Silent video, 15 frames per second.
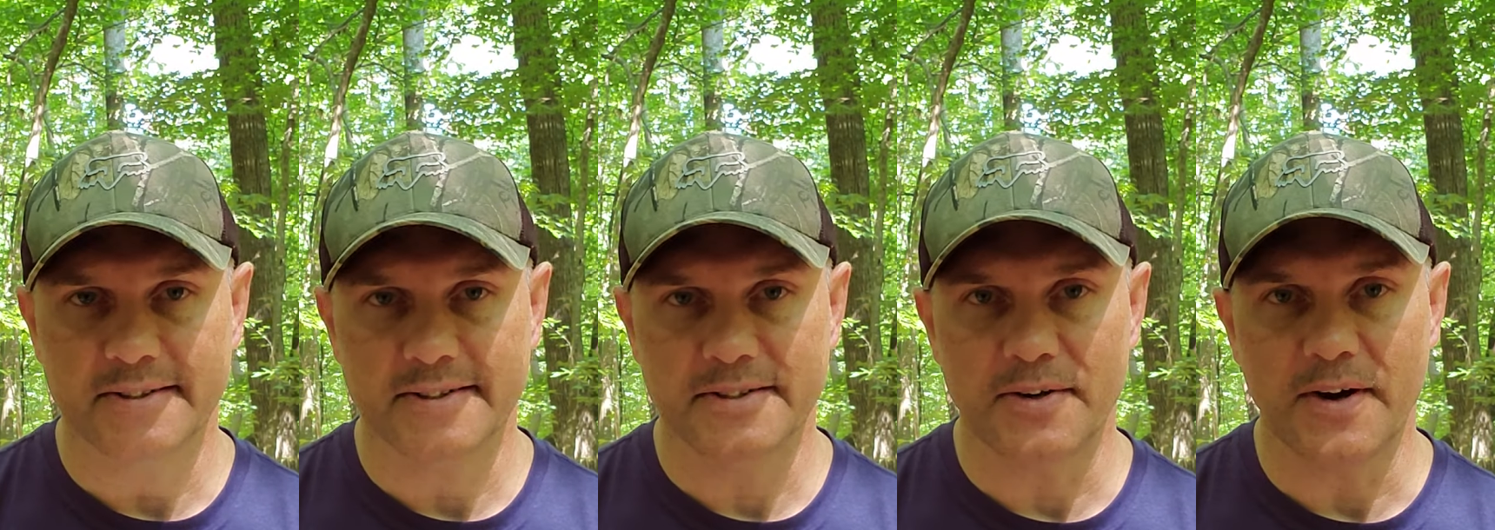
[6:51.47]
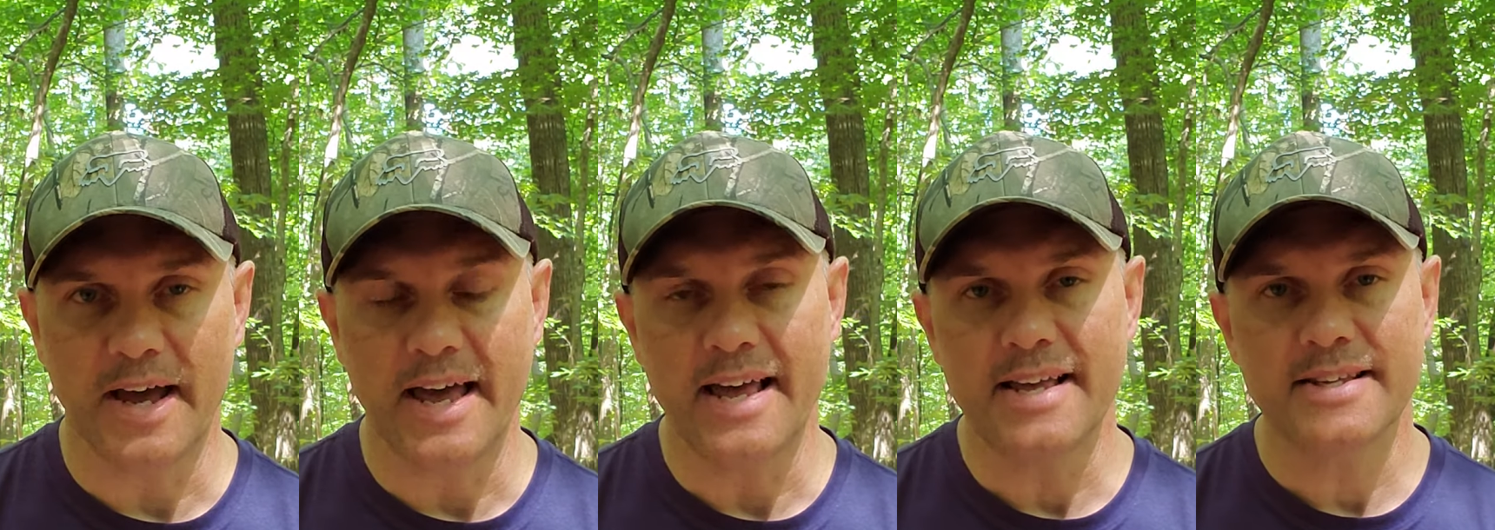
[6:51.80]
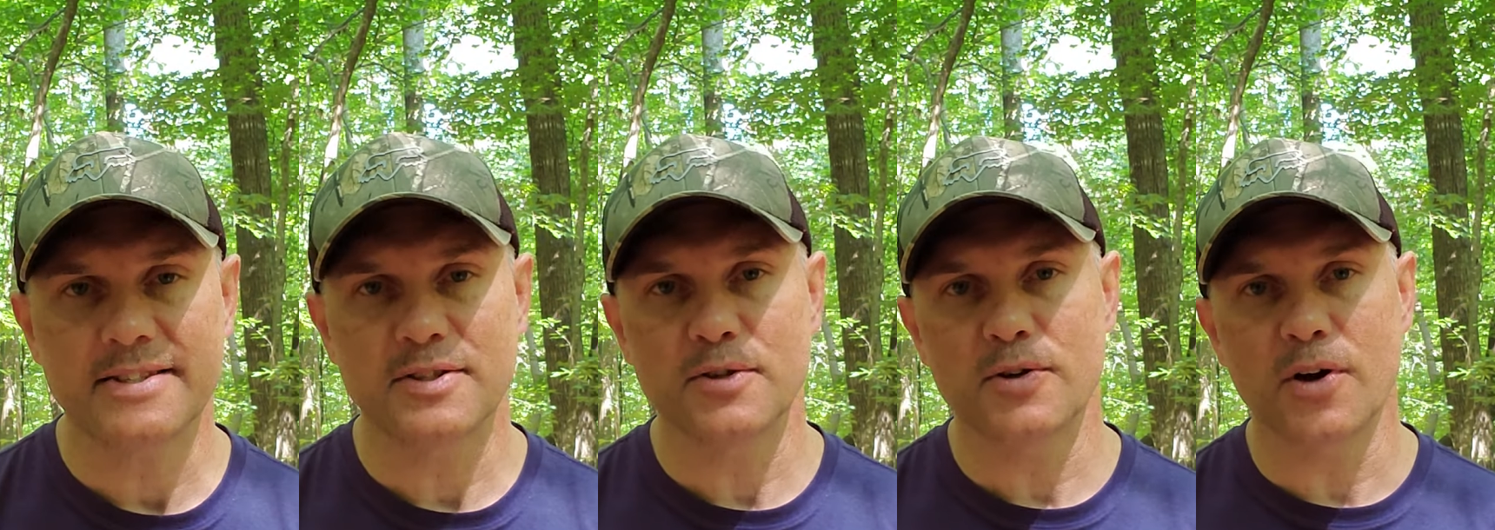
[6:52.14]
So
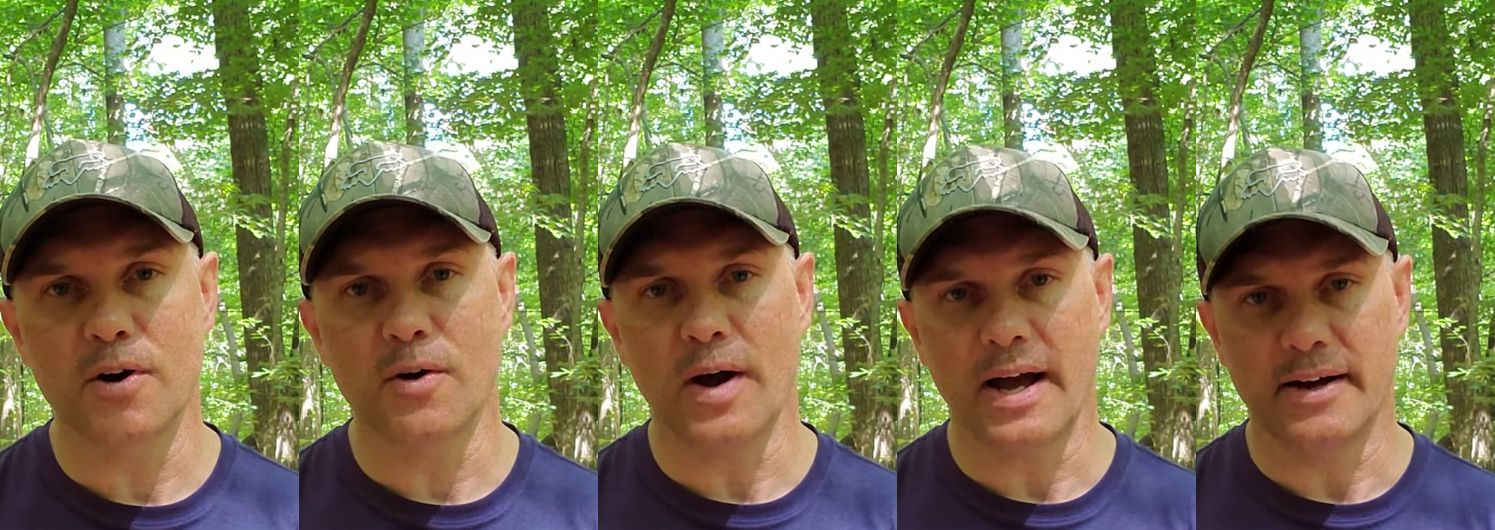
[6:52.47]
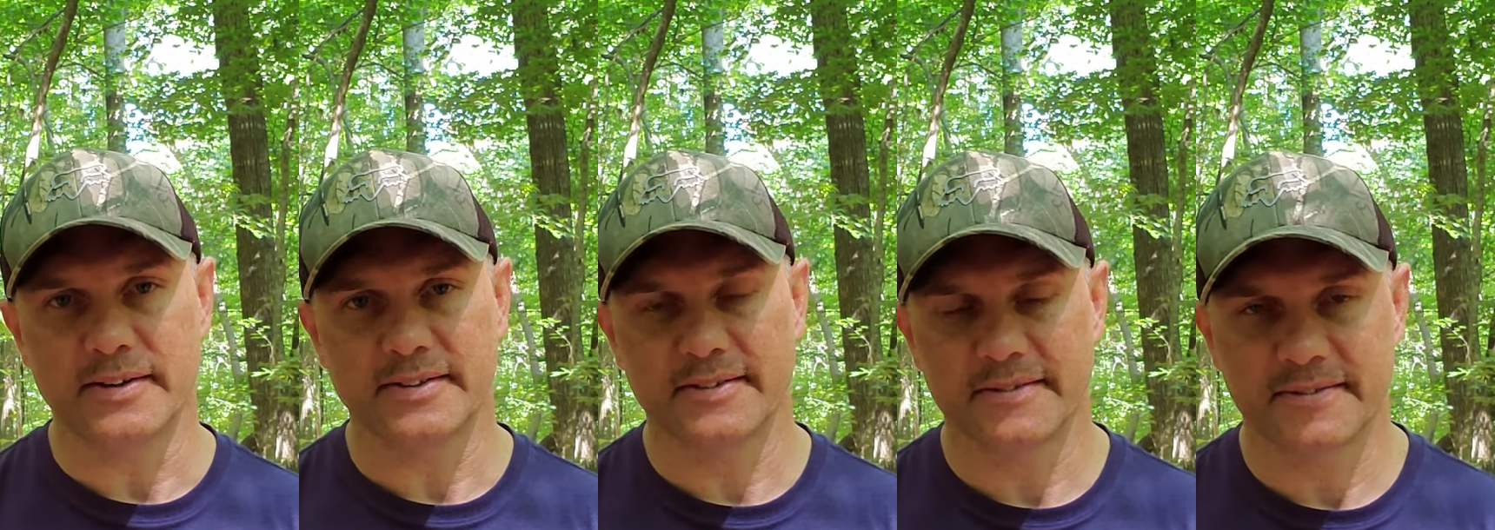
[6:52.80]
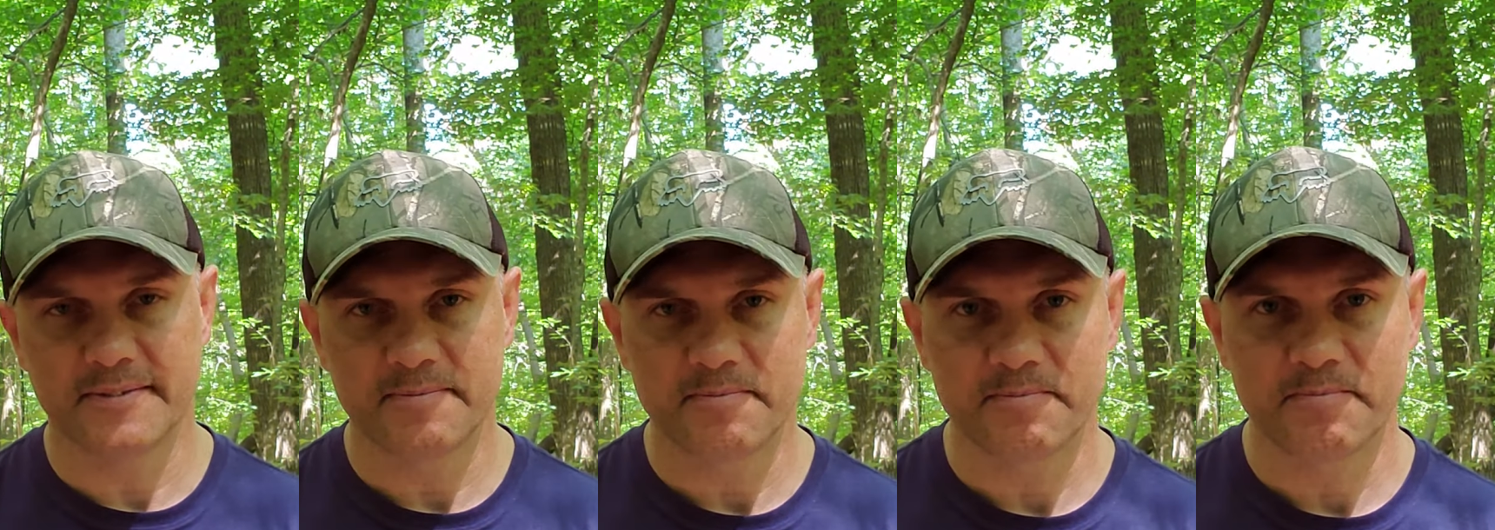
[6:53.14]
as you go out
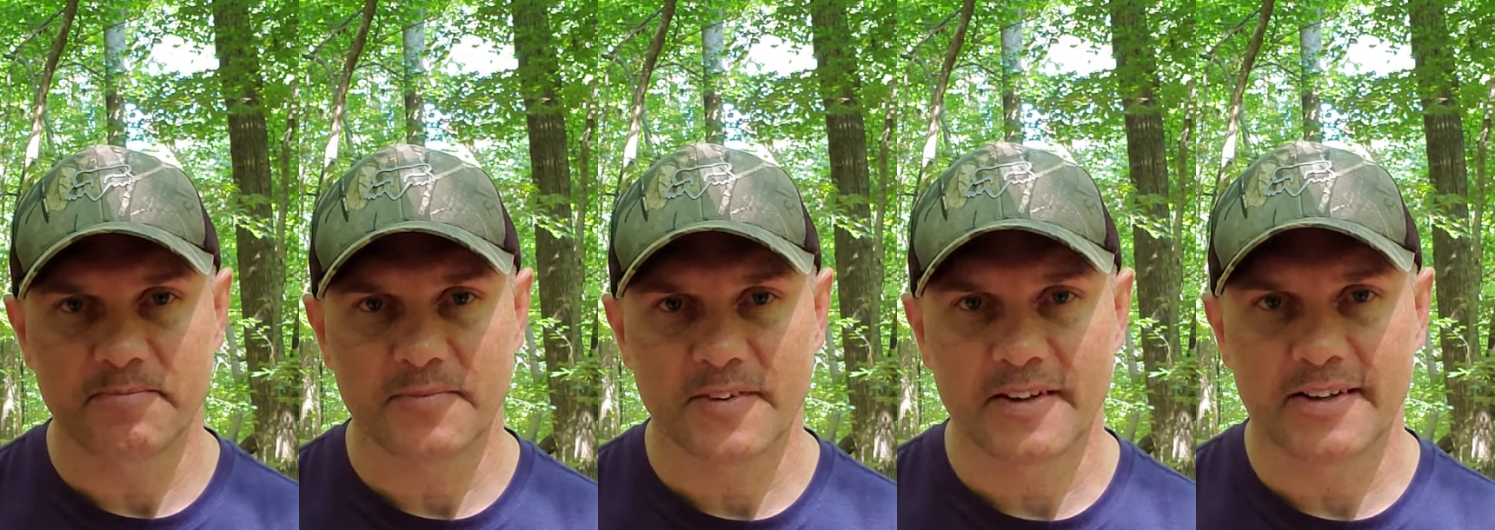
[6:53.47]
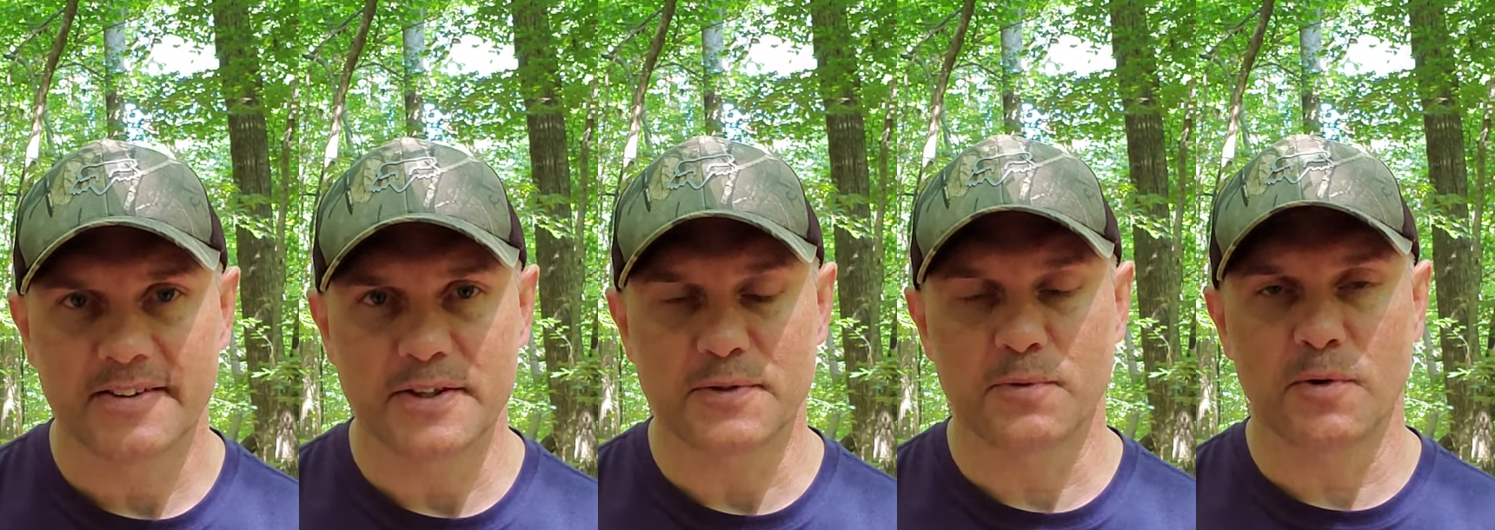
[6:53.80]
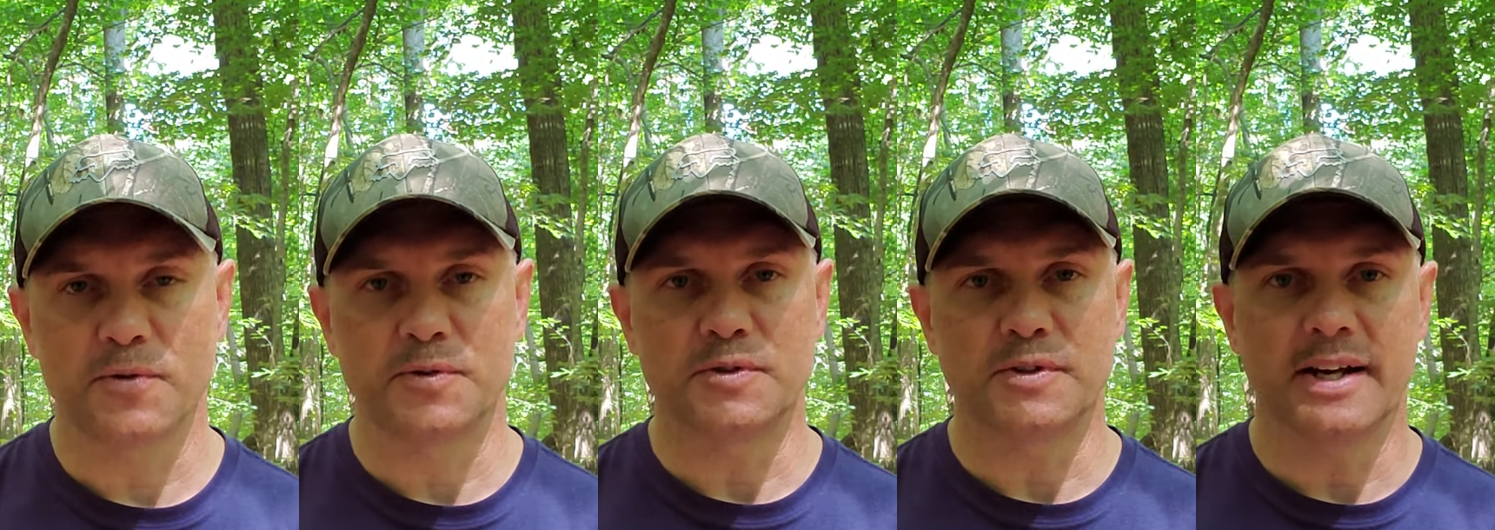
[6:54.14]
this
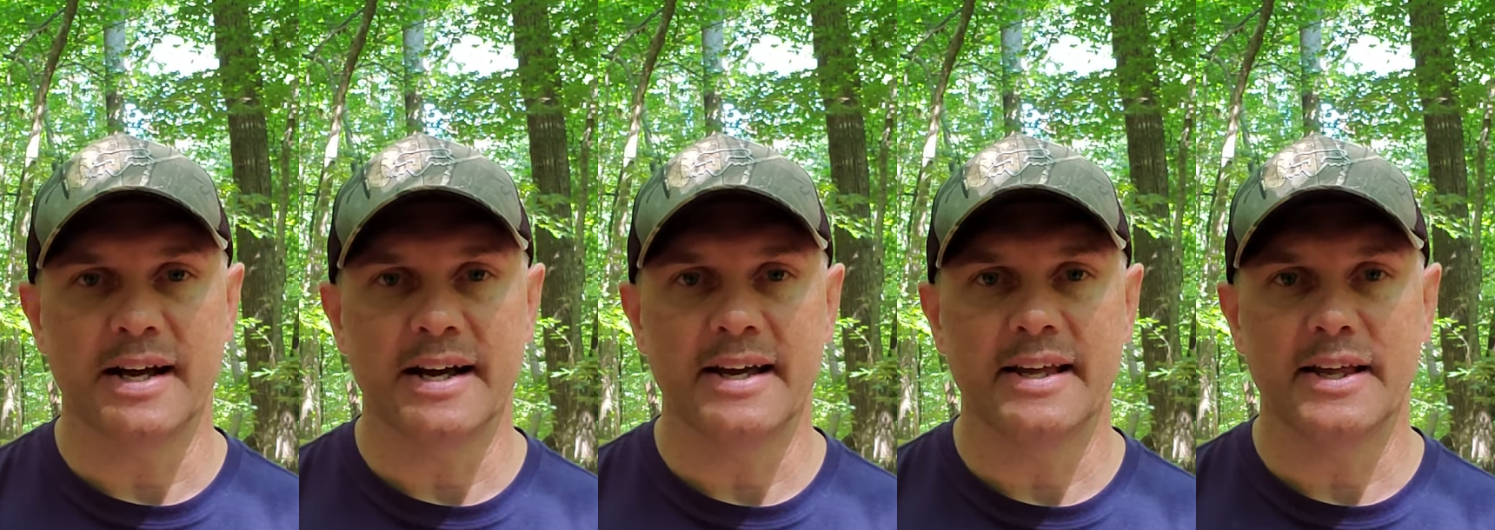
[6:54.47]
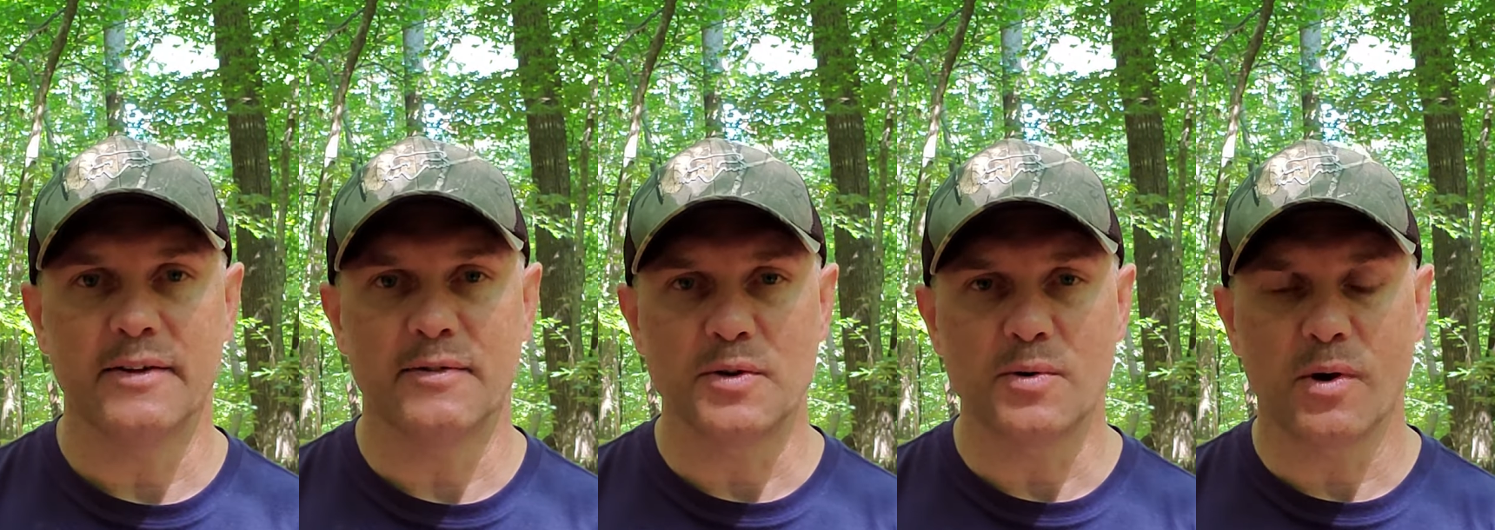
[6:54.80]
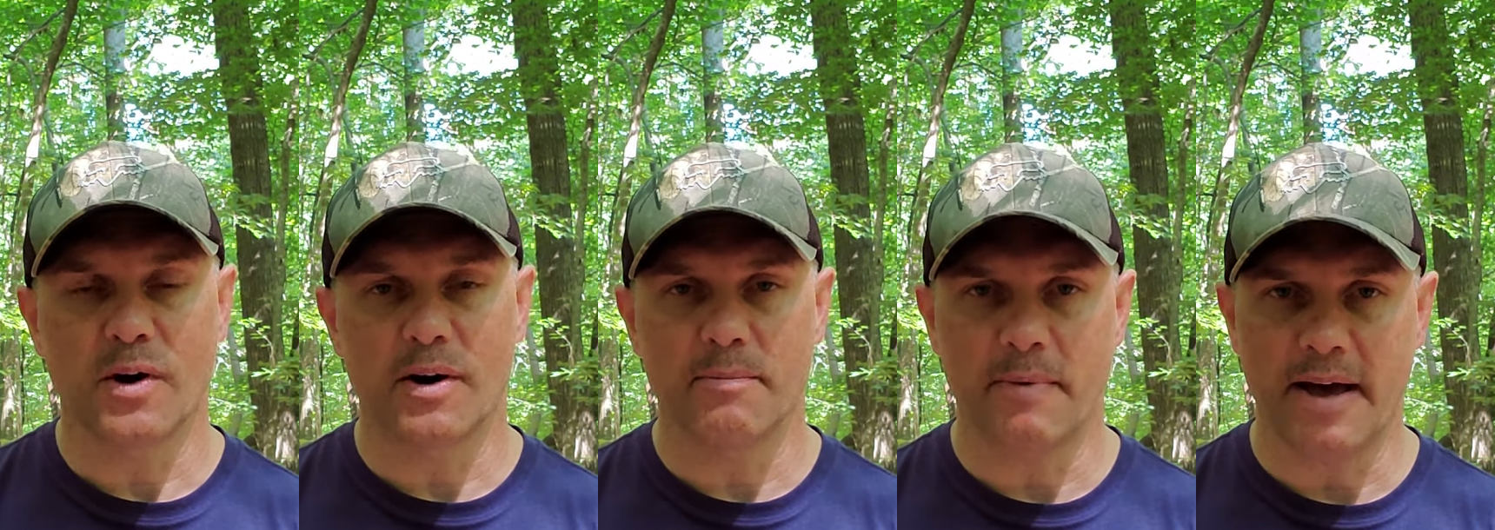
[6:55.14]
4th of July, if you
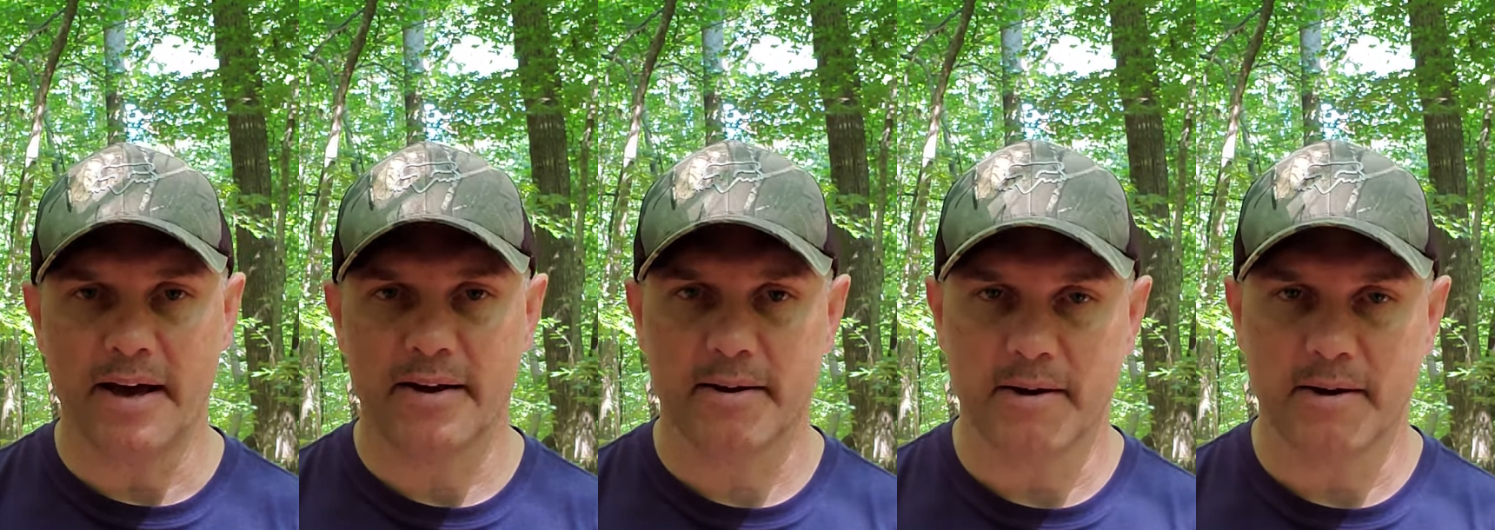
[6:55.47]
are back,